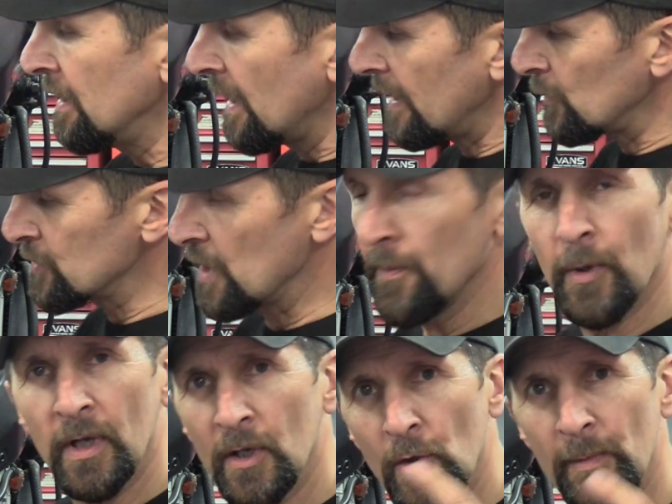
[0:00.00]
And also I
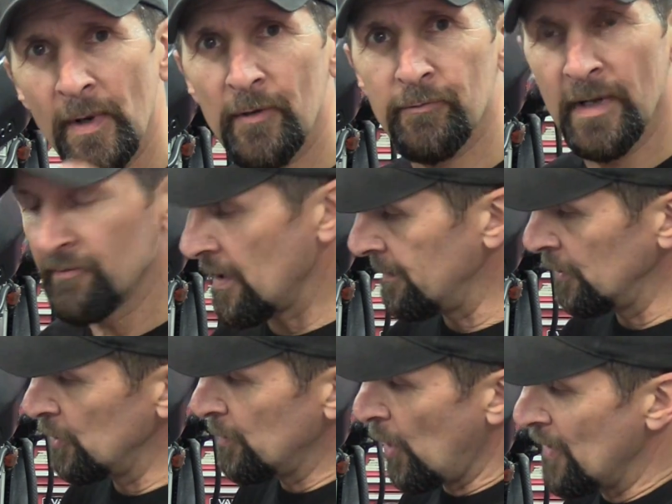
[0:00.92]
put a little bit of red rubber
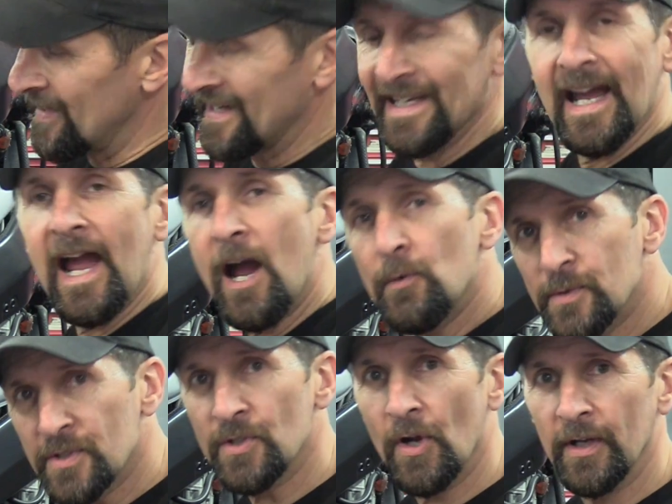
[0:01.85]
lube on the
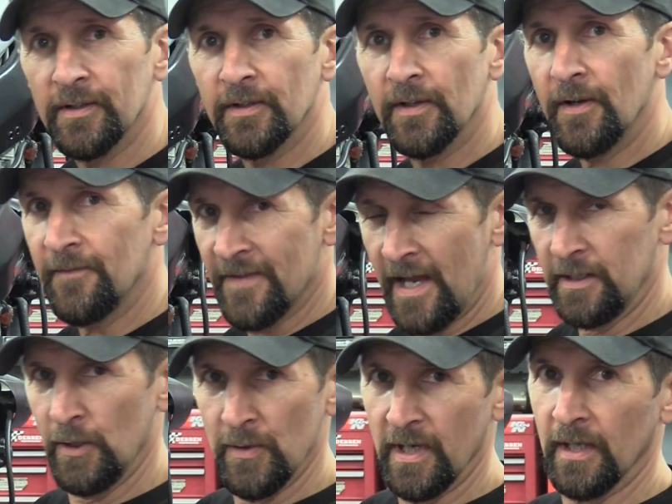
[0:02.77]
outside of that
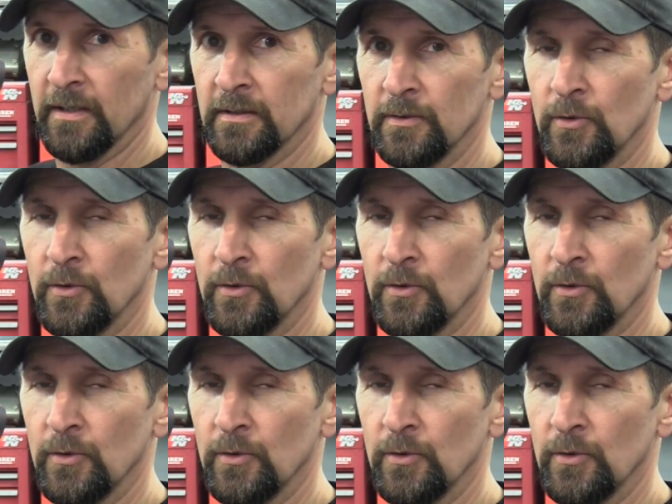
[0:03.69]
union,